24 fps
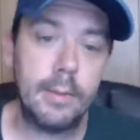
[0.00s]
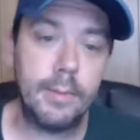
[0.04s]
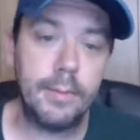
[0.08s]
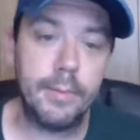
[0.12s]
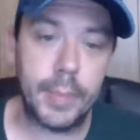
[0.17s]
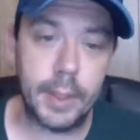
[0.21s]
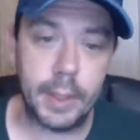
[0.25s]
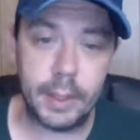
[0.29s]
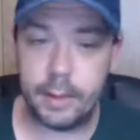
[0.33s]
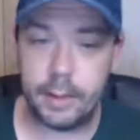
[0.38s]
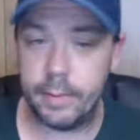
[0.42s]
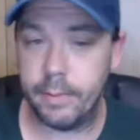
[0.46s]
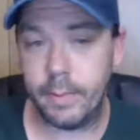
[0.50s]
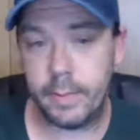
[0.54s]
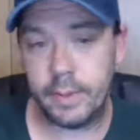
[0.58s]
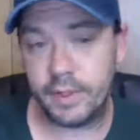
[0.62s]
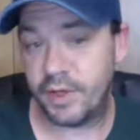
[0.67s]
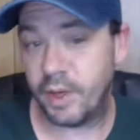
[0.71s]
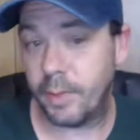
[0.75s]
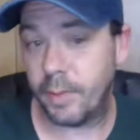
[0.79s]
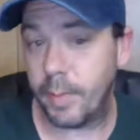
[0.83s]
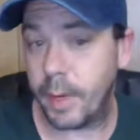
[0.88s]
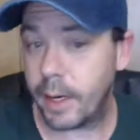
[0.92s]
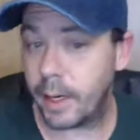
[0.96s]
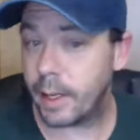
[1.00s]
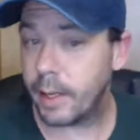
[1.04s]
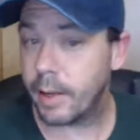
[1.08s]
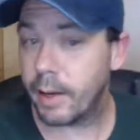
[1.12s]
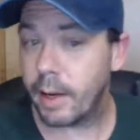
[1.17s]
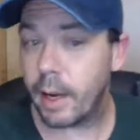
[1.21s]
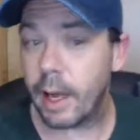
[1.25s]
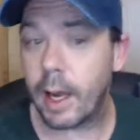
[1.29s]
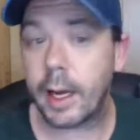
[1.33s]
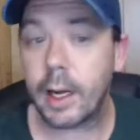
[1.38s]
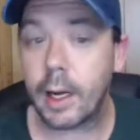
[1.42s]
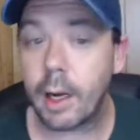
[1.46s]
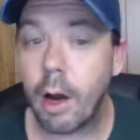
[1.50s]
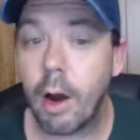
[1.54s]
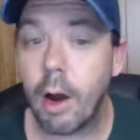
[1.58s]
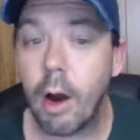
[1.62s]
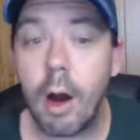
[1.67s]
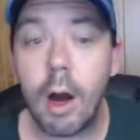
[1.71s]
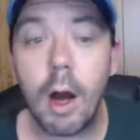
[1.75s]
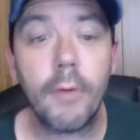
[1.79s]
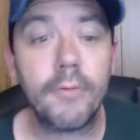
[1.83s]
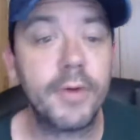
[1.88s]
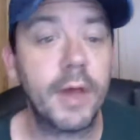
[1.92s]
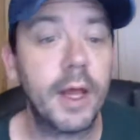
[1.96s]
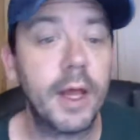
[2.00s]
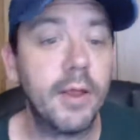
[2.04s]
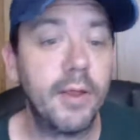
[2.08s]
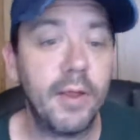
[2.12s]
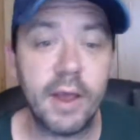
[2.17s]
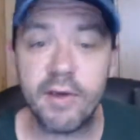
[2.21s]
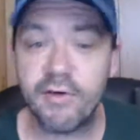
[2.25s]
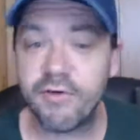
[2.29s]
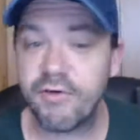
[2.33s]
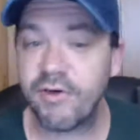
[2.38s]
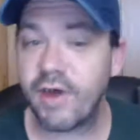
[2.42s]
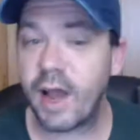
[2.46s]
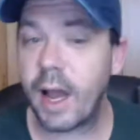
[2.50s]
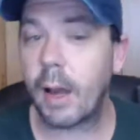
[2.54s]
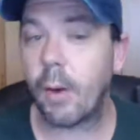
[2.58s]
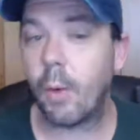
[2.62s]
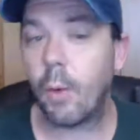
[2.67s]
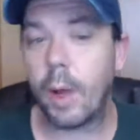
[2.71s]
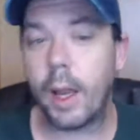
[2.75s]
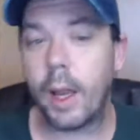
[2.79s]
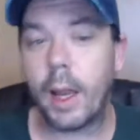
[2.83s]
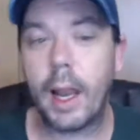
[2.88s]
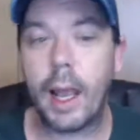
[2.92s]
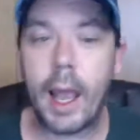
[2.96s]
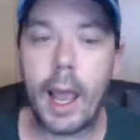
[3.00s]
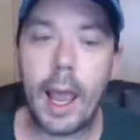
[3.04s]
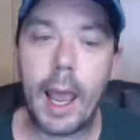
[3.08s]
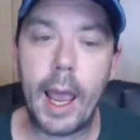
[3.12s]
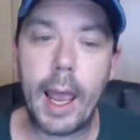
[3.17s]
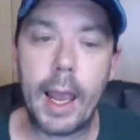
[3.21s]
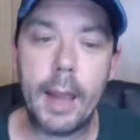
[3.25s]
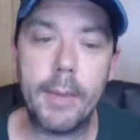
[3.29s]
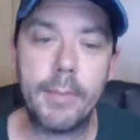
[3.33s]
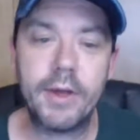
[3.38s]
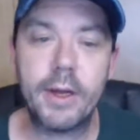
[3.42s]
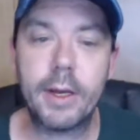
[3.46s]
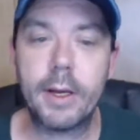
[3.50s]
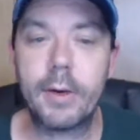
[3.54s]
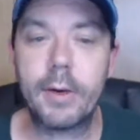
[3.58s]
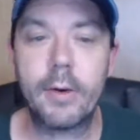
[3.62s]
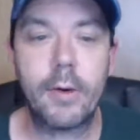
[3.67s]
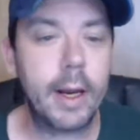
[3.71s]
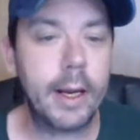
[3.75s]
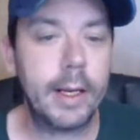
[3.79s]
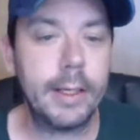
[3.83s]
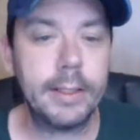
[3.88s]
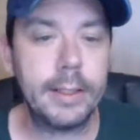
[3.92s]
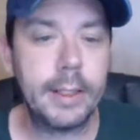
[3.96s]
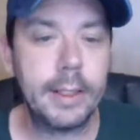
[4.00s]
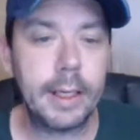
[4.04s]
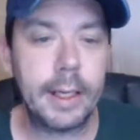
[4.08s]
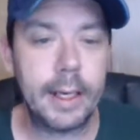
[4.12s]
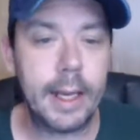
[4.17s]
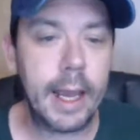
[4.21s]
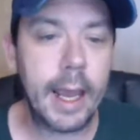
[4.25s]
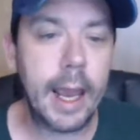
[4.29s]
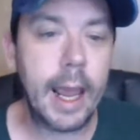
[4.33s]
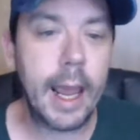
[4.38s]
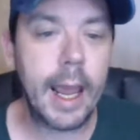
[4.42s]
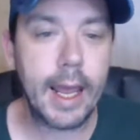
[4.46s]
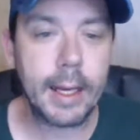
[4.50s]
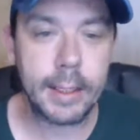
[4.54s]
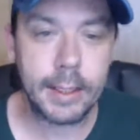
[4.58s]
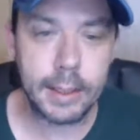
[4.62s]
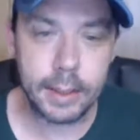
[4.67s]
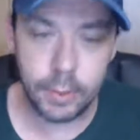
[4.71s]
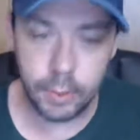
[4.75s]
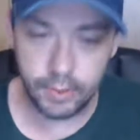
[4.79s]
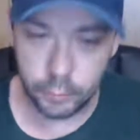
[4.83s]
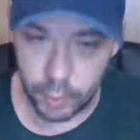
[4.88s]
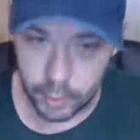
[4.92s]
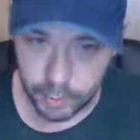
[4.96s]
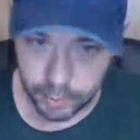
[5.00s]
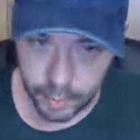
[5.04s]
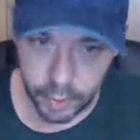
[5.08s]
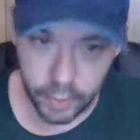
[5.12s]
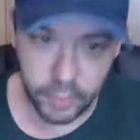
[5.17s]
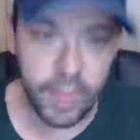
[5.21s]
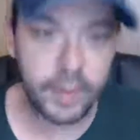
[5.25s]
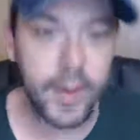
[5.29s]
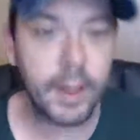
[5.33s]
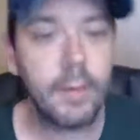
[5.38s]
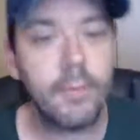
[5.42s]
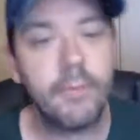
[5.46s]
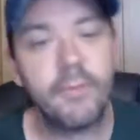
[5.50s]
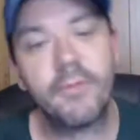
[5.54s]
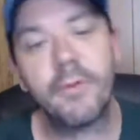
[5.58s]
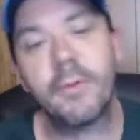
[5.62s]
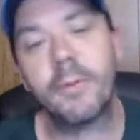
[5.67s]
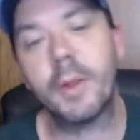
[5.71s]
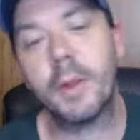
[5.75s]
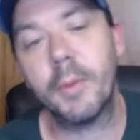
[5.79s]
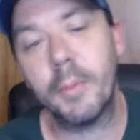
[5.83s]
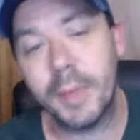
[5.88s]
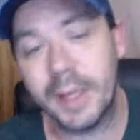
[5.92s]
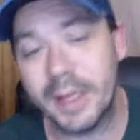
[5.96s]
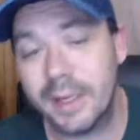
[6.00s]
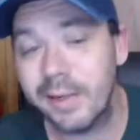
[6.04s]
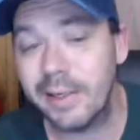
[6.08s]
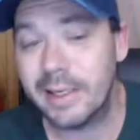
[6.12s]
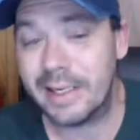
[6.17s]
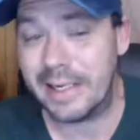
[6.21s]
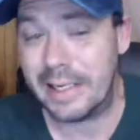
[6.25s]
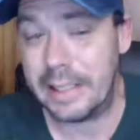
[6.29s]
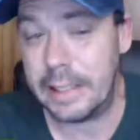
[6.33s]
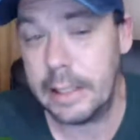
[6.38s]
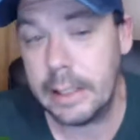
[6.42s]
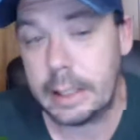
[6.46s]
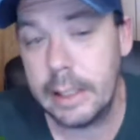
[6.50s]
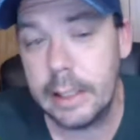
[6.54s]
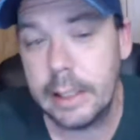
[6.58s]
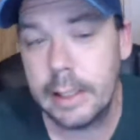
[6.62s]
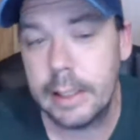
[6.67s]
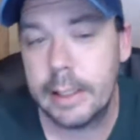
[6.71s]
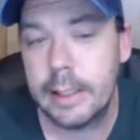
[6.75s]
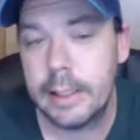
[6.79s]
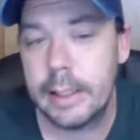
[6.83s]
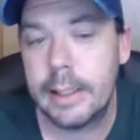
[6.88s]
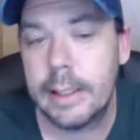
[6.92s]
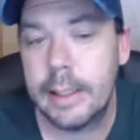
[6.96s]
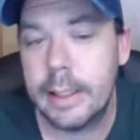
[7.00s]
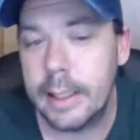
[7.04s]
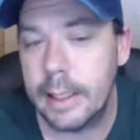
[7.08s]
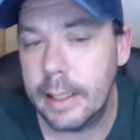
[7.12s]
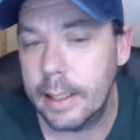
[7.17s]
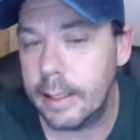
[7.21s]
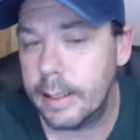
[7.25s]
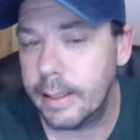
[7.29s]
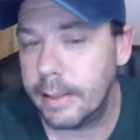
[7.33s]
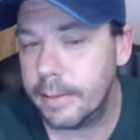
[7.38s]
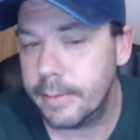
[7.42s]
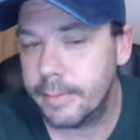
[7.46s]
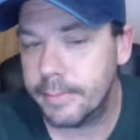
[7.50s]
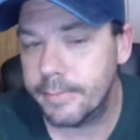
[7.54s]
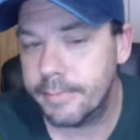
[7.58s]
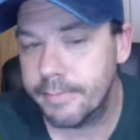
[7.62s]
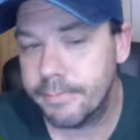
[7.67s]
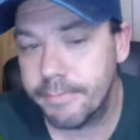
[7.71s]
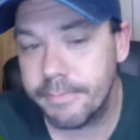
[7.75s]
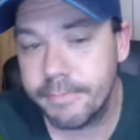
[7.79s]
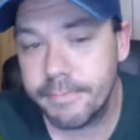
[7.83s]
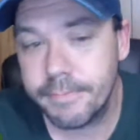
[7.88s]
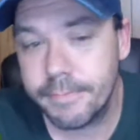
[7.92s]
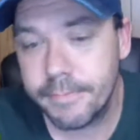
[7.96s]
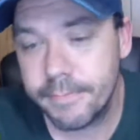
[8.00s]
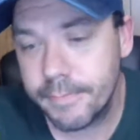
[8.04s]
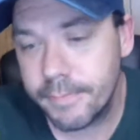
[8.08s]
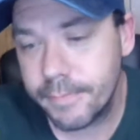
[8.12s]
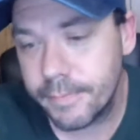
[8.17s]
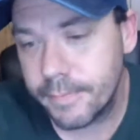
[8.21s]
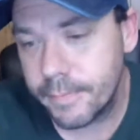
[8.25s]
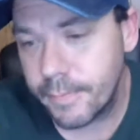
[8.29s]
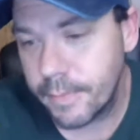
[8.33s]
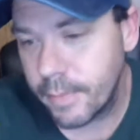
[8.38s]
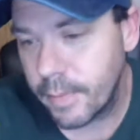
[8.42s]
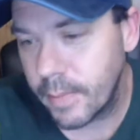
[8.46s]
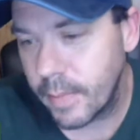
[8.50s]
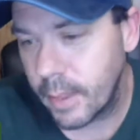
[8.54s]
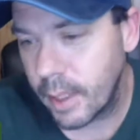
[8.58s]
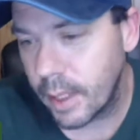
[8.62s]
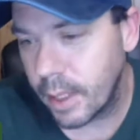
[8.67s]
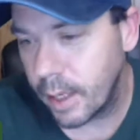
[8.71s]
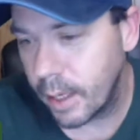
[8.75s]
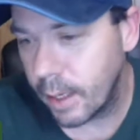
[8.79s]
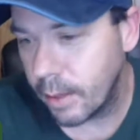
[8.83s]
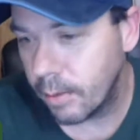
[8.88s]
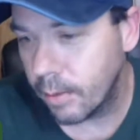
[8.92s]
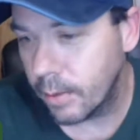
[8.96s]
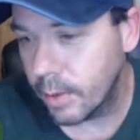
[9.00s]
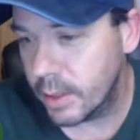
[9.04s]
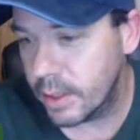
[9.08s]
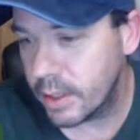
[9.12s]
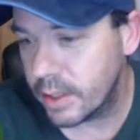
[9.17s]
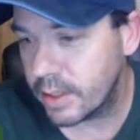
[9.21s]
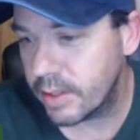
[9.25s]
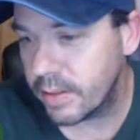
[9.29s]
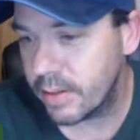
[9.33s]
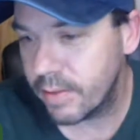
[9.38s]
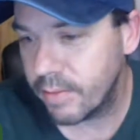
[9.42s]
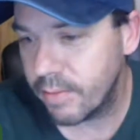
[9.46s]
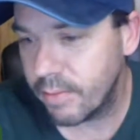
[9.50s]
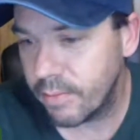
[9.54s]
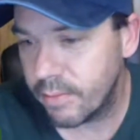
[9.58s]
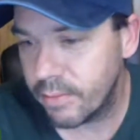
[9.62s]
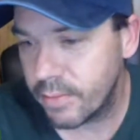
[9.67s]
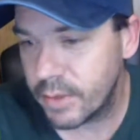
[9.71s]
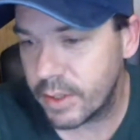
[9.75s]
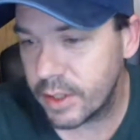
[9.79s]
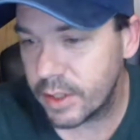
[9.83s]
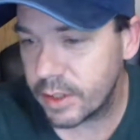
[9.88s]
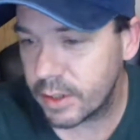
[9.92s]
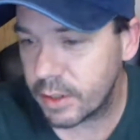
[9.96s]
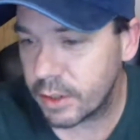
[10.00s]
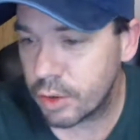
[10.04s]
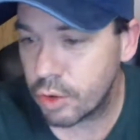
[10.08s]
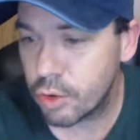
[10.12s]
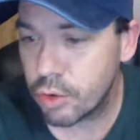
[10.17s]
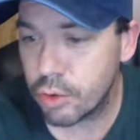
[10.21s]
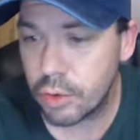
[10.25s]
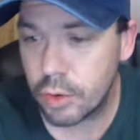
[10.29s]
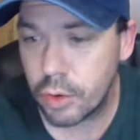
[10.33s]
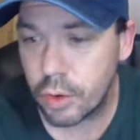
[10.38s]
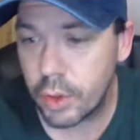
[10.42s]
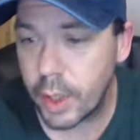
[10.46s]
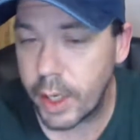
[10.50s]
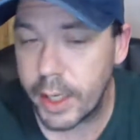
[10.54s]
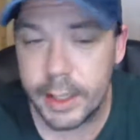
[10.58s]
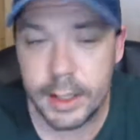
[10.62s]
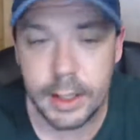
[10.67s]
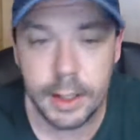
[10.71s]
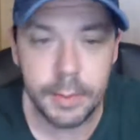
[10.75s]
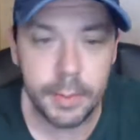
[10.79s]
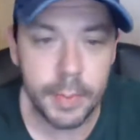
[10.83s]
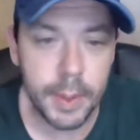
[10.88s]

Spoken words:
But somebody in line coughed, and this guy went apeshit crazy, and they had to remove him from the building. Um, it was just crazy.